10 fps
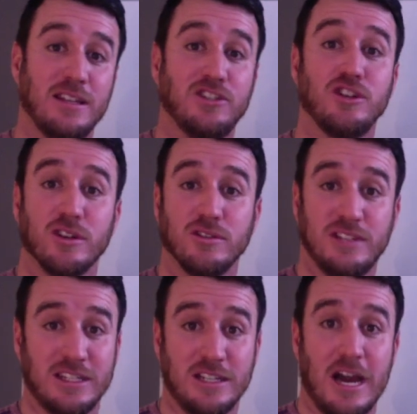is yours.
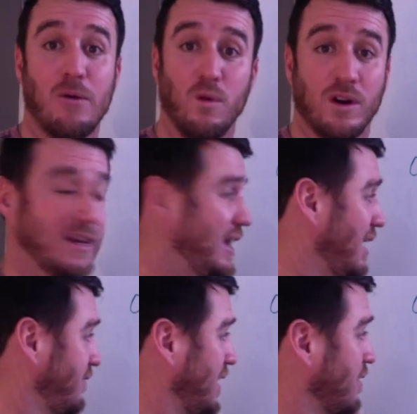That's not working
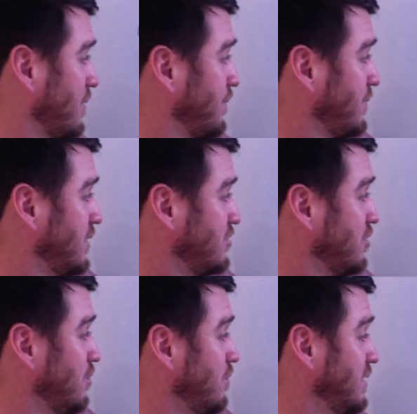half hour.
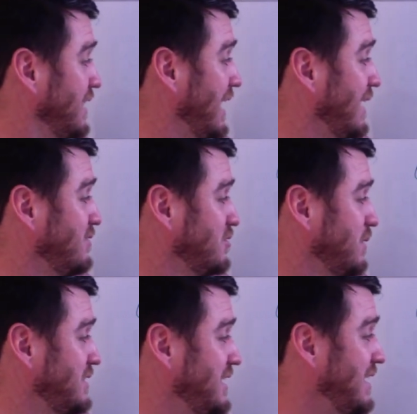So that leaves us
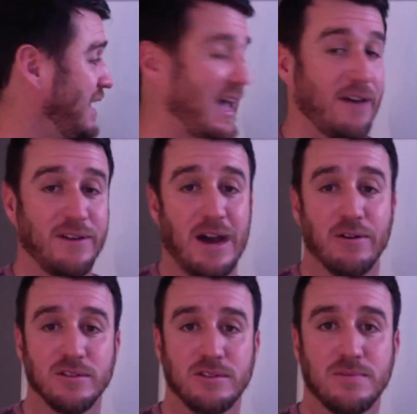with 10 and a half
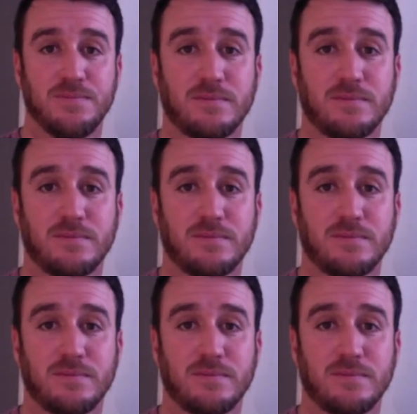hours.